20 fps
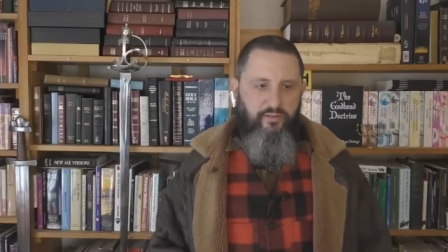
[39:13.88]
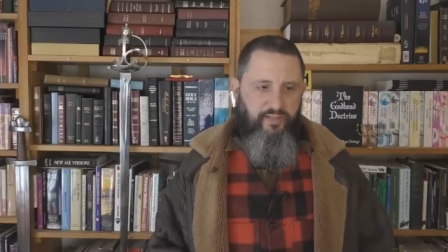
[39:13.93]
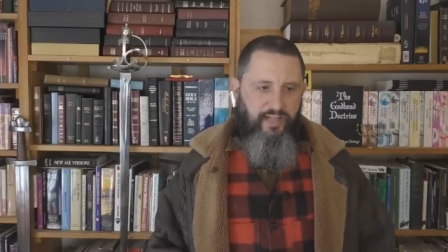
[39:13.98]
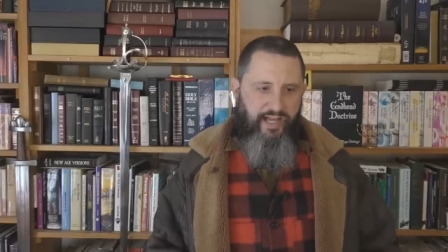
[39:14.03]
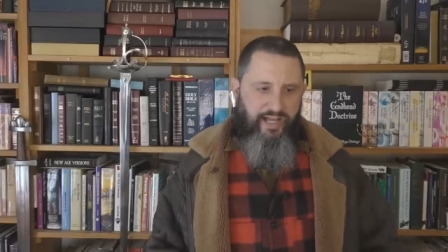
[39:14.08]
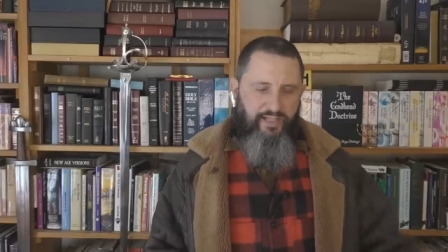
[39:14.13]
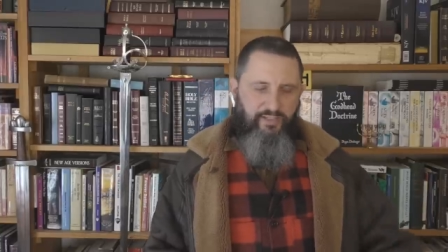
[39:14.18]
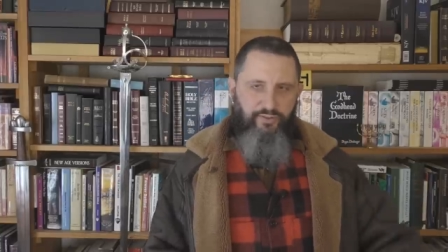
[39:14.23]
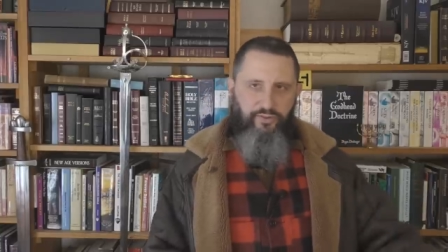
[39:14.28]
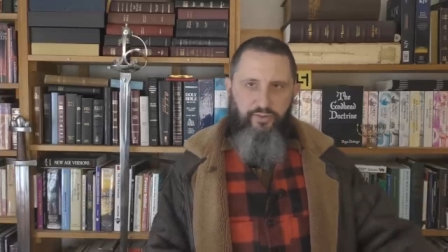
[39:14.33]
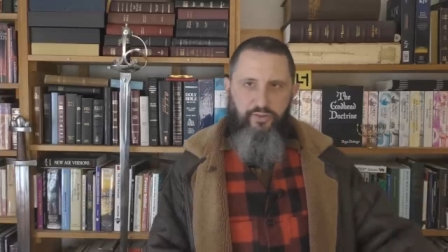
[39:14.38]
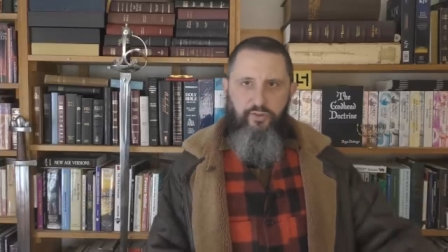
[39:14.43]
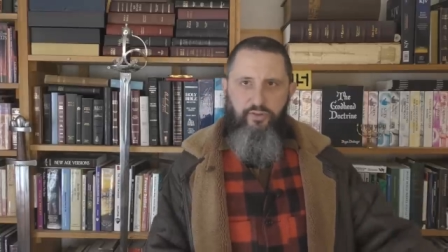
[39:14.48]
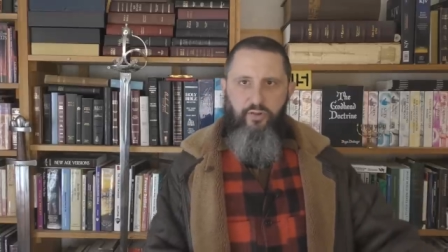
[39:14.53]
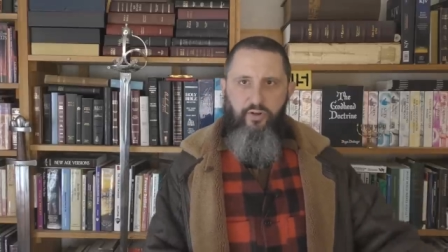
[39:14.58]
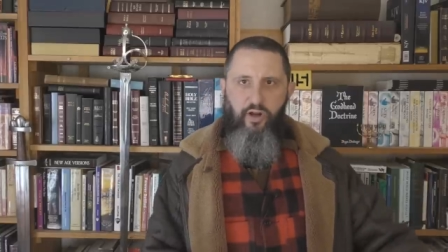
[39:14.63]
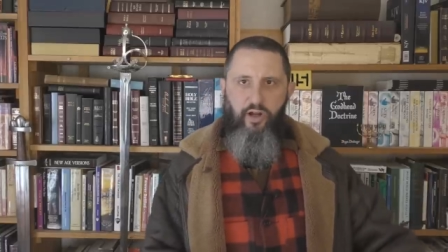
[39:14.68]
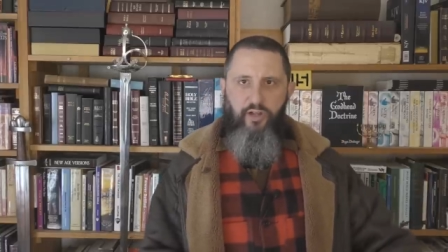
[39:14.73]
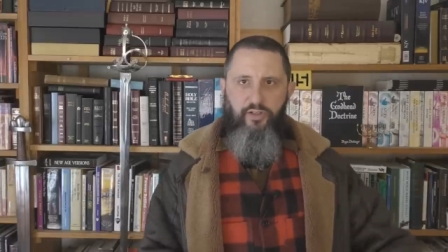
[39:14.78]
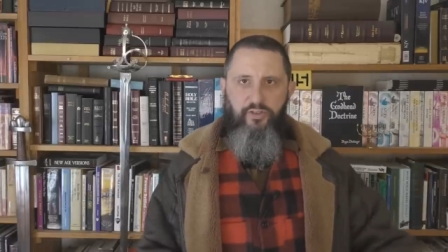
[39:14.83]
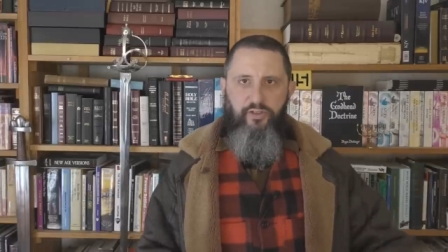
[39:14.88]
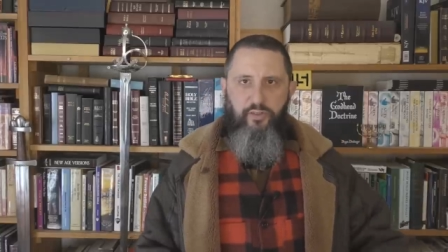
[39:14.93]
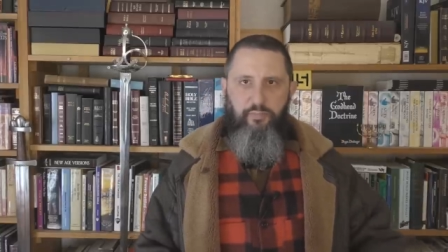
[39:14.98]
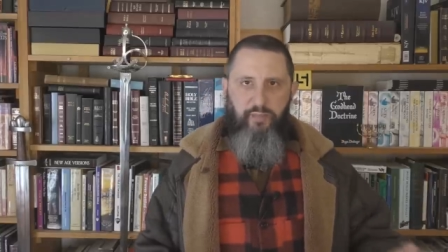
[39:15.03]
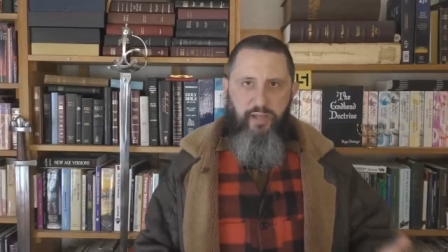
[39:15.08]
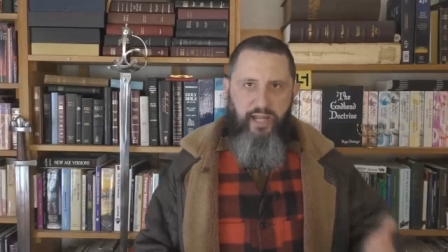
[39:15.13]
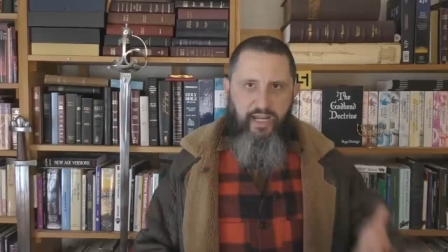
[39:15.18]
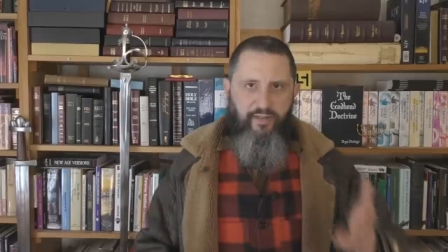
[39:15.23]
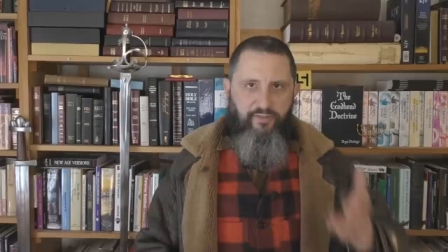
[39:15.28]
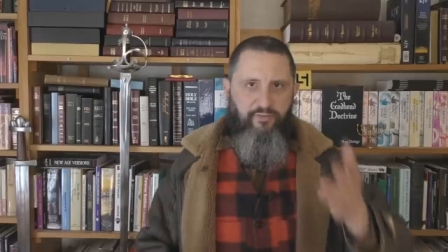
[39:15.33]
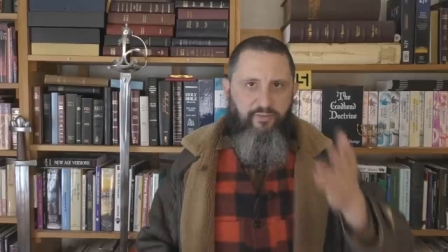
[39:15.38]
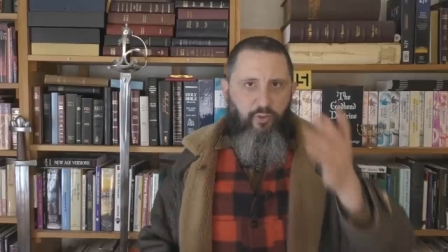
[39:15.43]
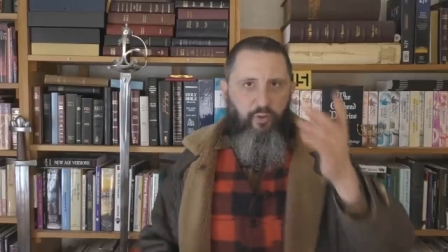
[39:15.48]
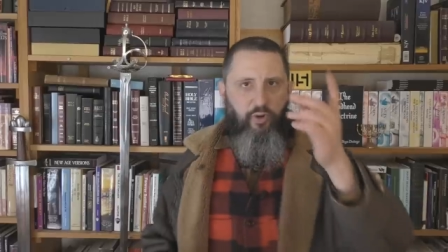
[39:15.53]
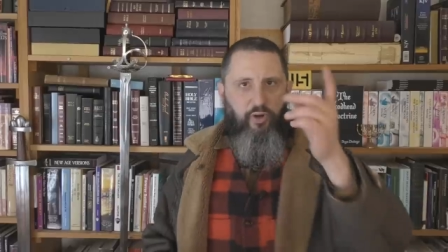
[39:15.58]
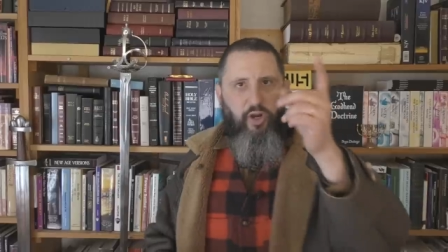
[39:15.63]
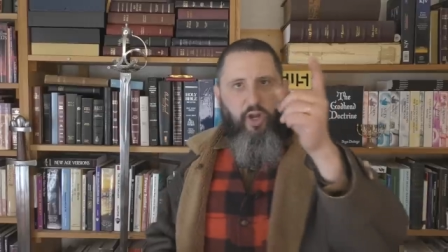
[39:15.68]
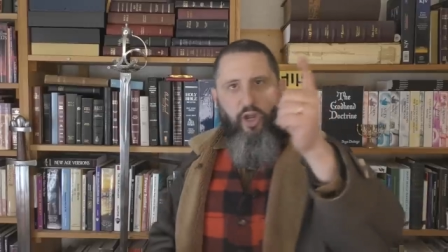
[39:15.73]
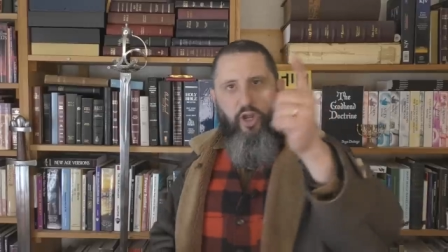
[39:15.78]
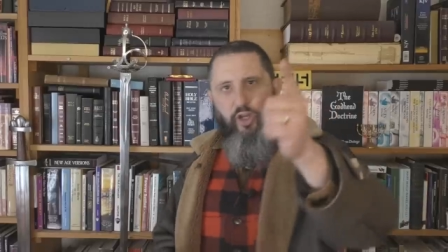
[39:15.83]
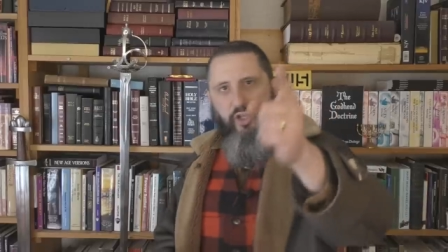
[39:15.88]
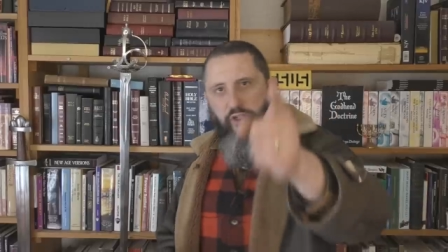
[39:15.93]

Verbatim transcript: Dies on the cross to pay for